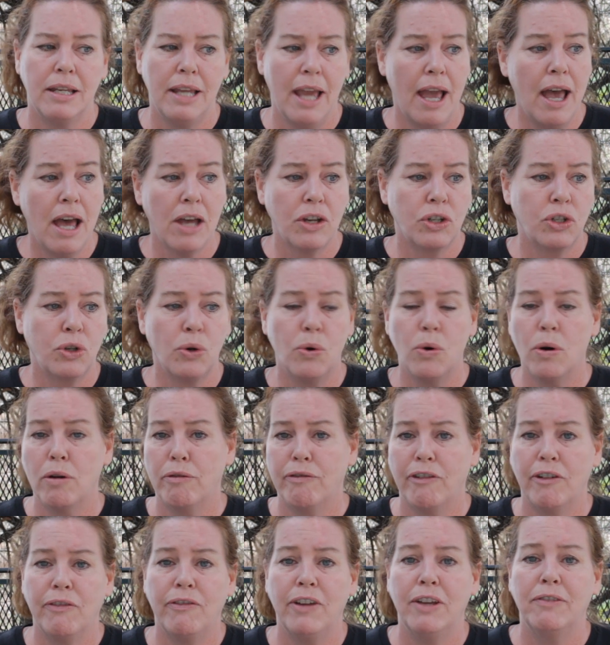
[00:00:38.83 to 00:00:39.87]
yeah, sure,
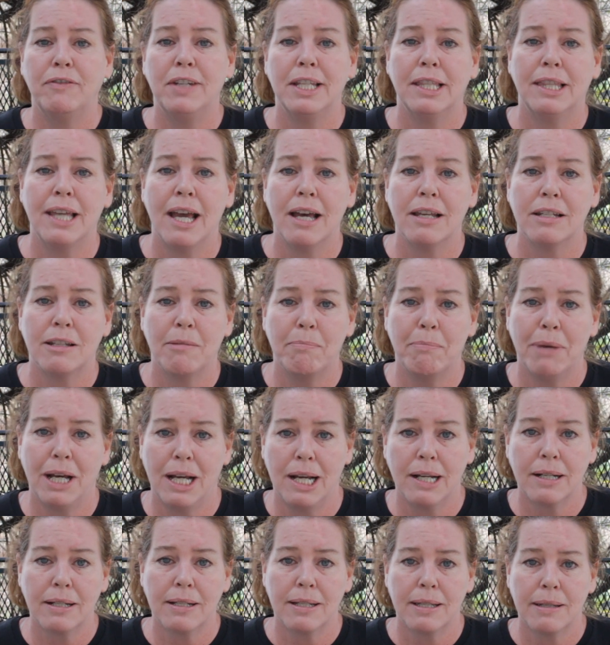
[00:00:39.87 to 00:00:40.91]
for 50,000
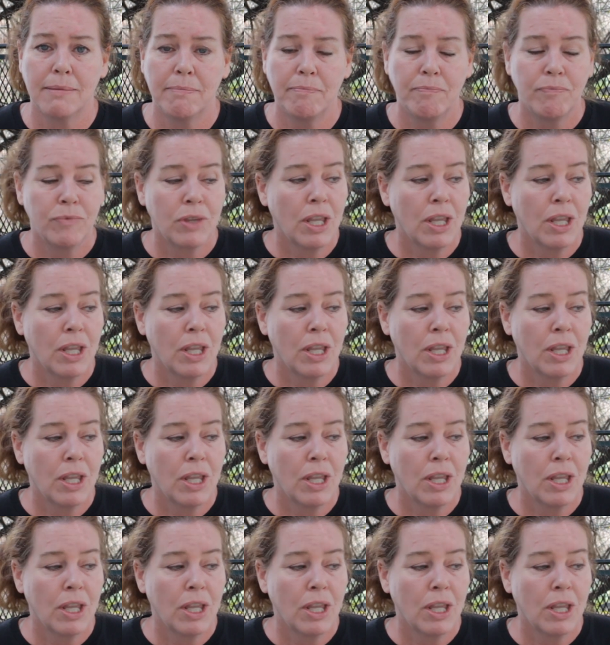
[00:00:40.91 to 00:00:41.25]
bucks.